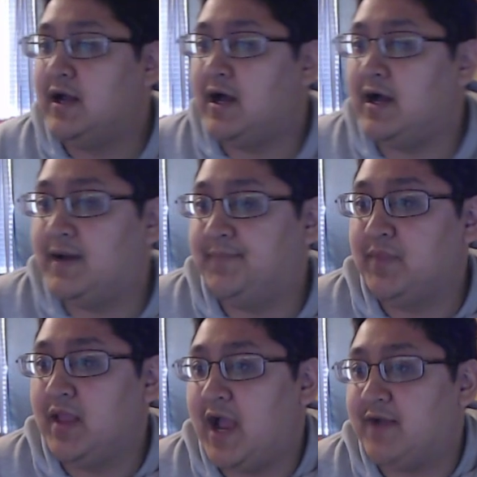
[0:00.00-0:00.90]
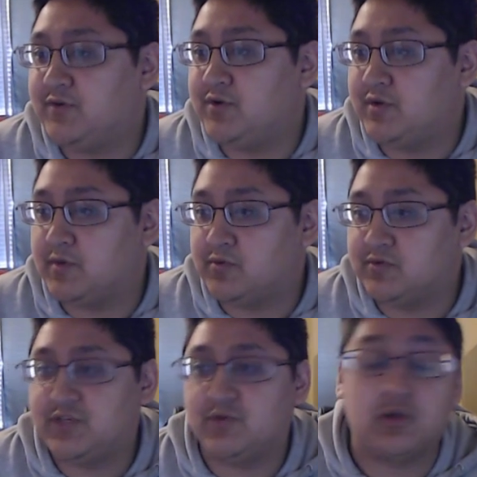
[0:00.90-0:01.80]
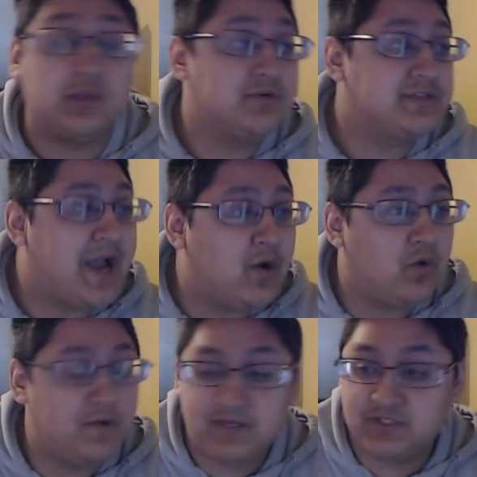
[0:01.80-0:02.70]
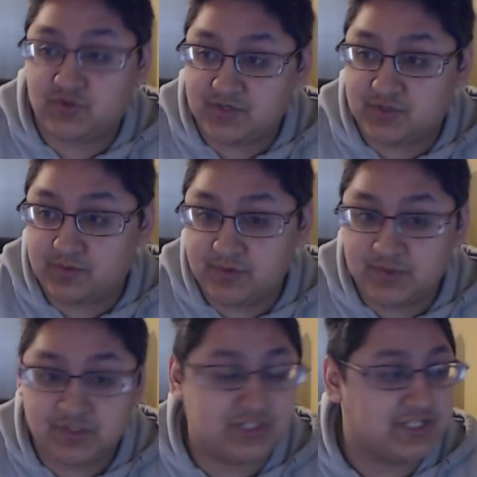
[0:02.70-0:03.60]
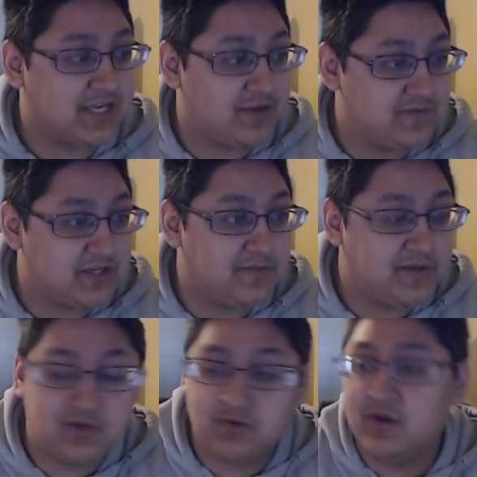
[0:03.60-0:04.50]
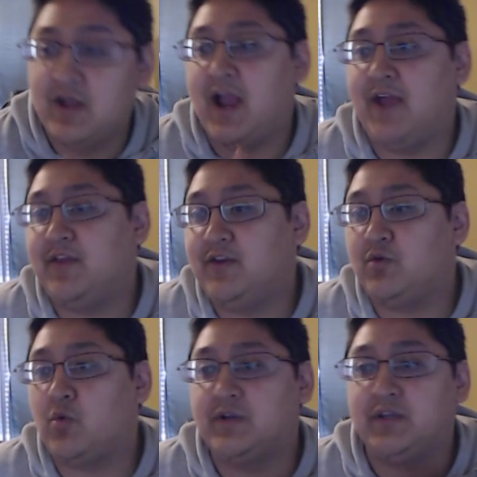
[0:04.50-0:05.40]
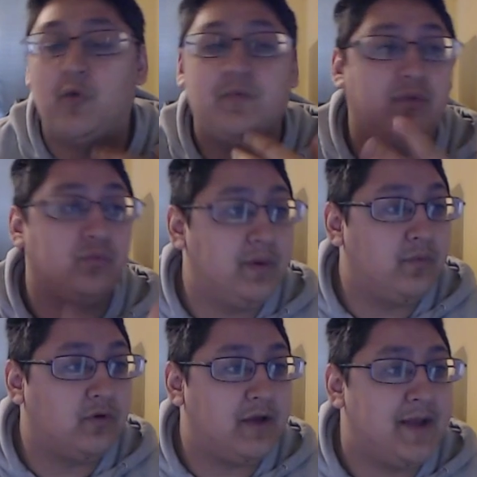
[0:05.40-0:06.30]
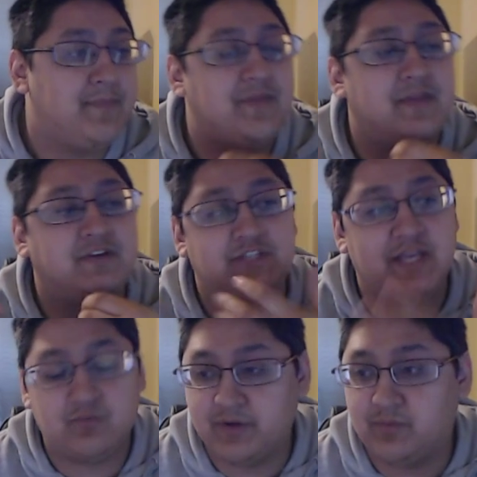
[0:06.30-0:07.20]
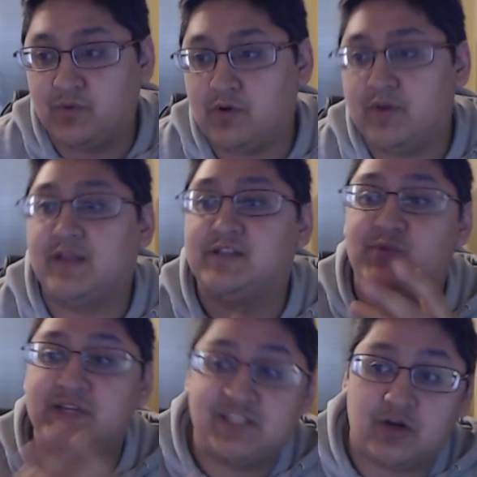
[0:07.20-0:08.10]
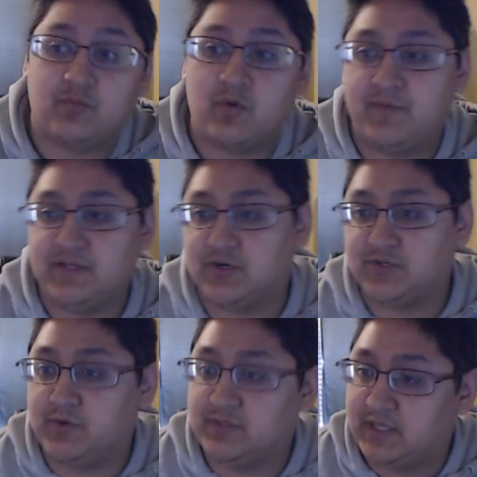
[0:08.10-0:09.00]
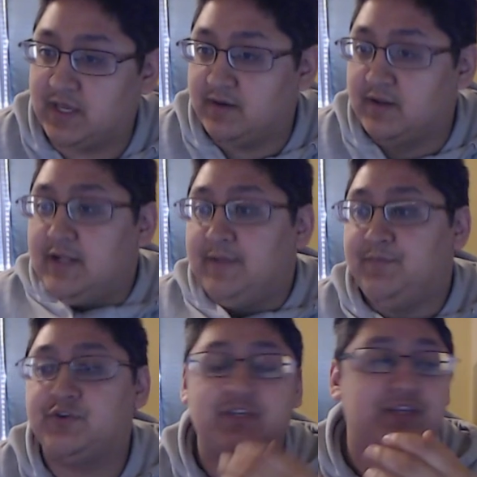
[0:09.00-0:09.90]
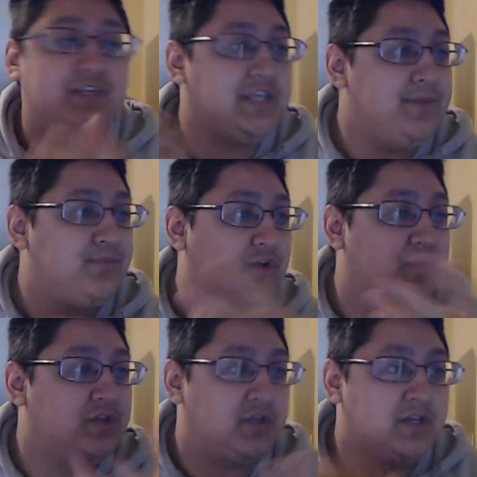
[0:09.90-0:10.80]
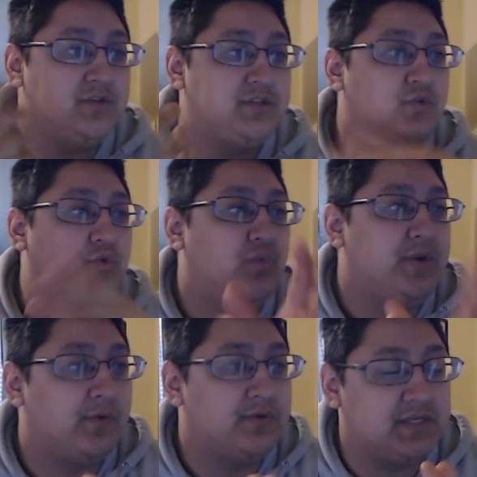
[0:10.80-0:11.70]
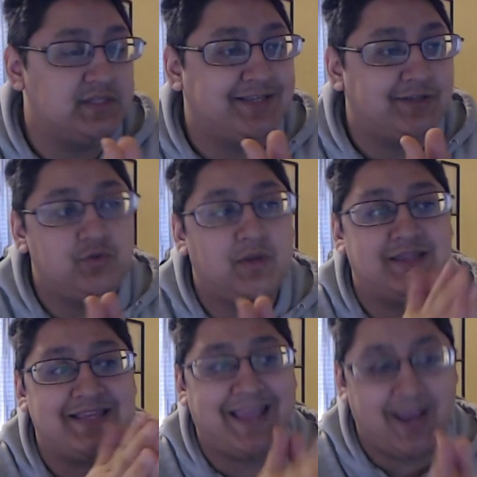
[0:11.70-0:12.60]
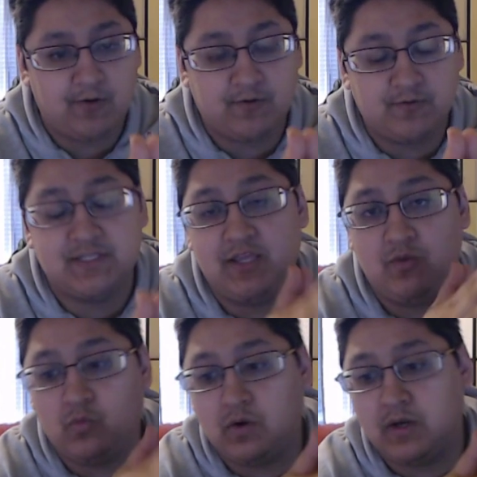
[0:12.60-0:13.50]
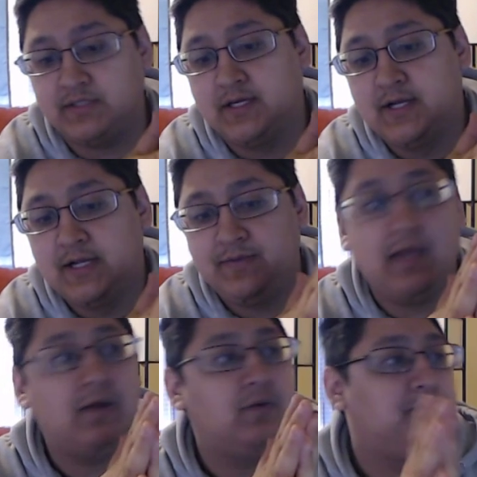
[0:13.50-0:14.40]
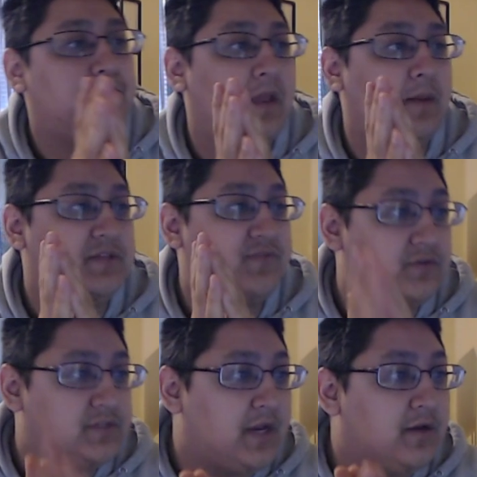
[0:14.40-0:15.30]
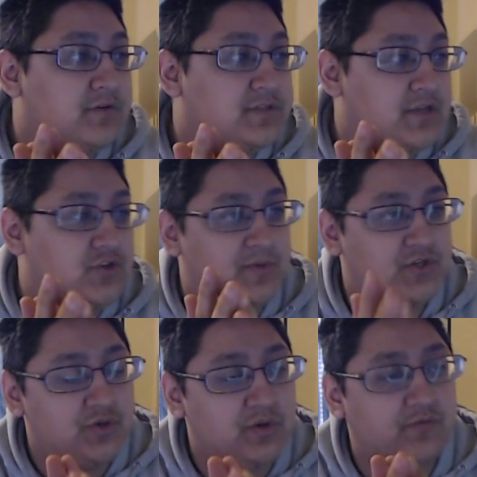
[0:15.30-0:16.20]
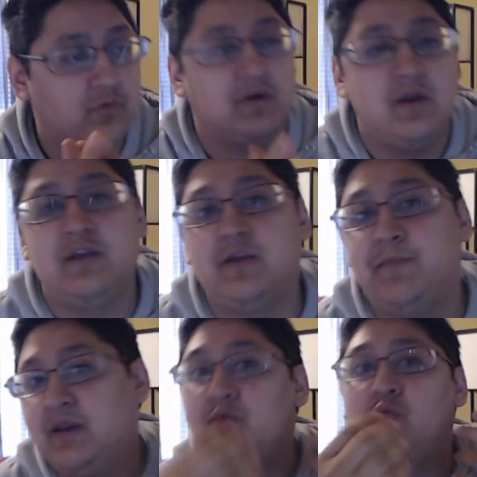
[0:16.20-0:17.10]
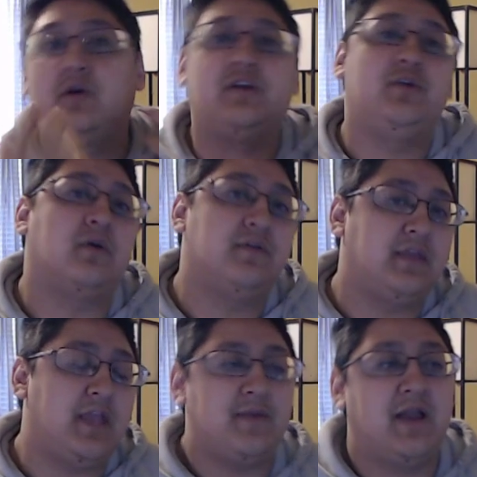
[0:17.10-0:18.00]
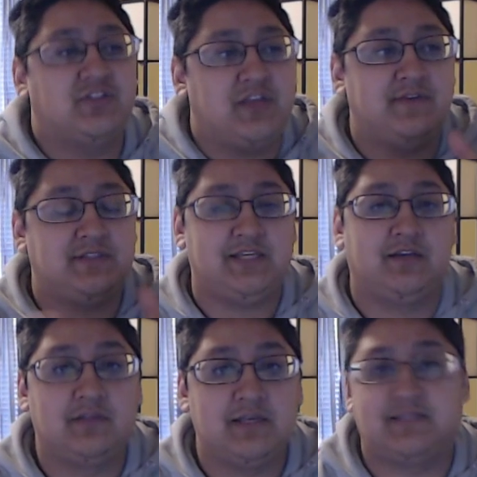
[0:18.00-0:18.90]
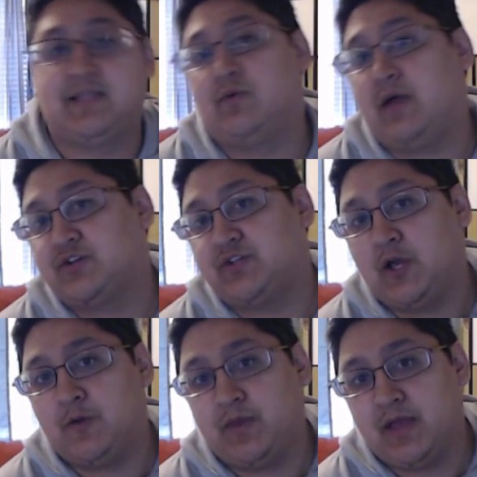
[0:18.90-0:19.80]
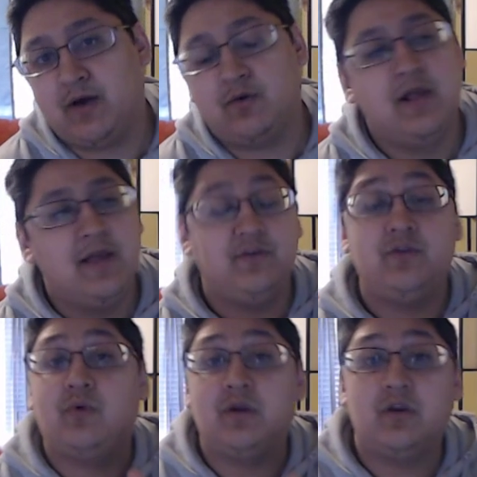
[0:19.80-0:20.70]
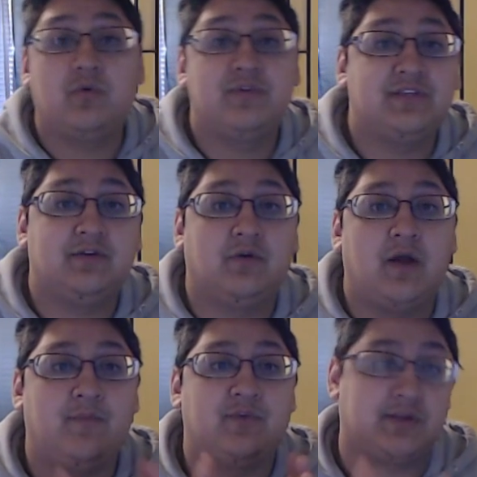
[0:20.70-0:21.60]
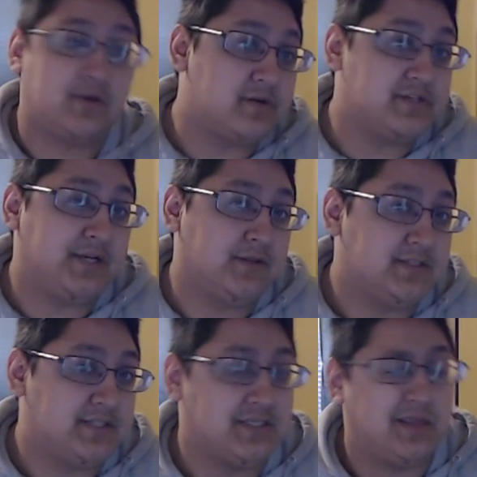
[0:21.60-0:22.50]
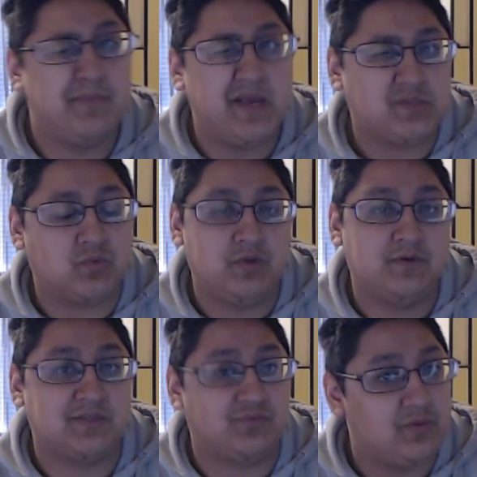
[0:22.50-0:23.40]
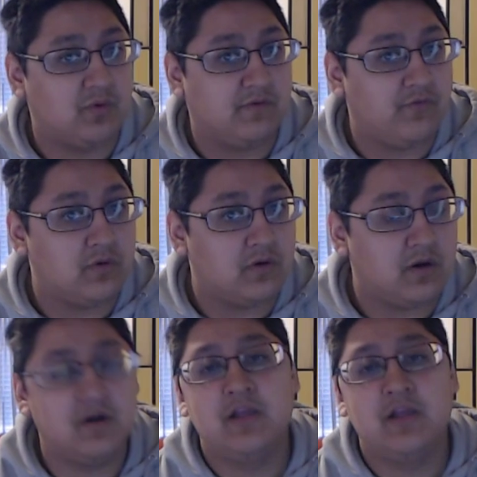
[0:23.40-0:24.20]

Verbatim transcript: Um, after doing your pulls, you close out One Piece Treasure Cruise, just like you saw me do, and then you're going to open the reroll app and then just hit reroll, and then restart One Piece Treasure Cruise again. You're just going to keep con continuously doing rerolls until you get the characters that you want. Now, um, as far as characters that you should be shooting for, depending on where you are in the game, I actually have a tier list that will actually help you out. If you do want to know where the tier, uh, what the current tier list is and the best units reroll for are,